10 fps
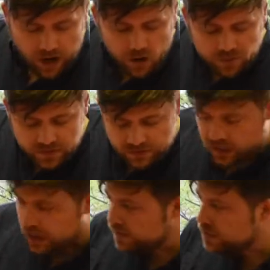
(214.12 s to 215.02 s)

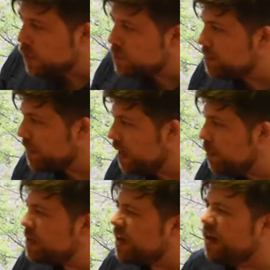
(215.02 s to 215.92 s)
often kind of talked about,
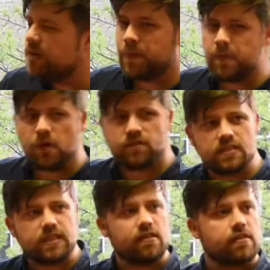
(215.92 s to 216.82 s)
well, you can't, people often
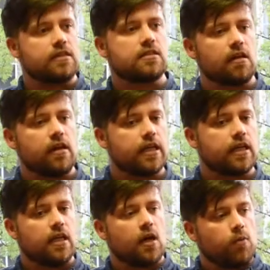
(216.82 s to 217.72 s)
say things like,
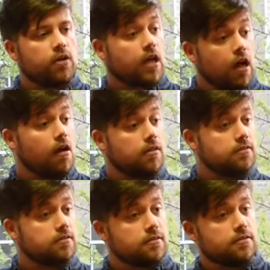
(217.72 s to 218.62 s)
well, you
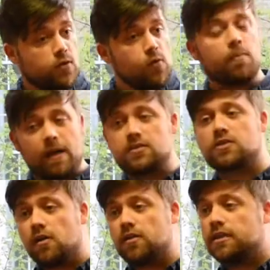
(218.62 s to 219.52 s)
can't talk about
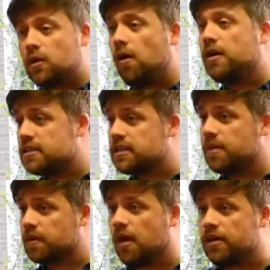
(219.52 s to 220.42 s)
Scotland in quite the
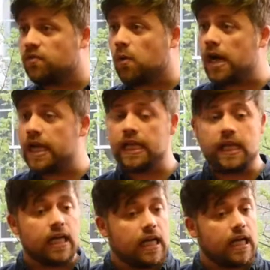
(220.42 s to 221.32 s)
same kind of way.
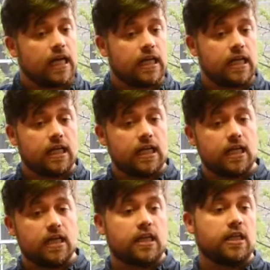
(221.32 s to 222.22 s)

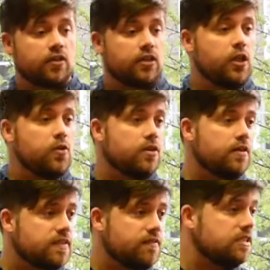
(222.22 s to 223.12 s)
You know, the Union
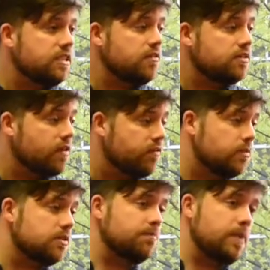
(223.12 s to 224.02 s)
of 1707
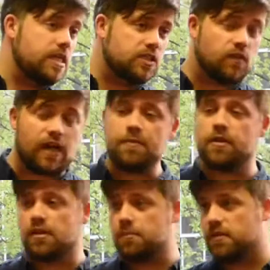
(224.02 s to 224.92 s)
was a peaceful,
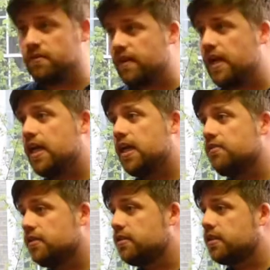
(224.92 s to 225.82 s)
amicable
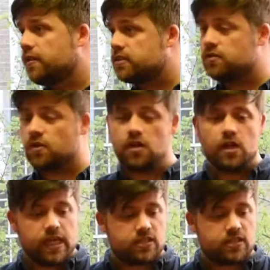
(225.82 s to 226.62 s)
affair, and you know, it's not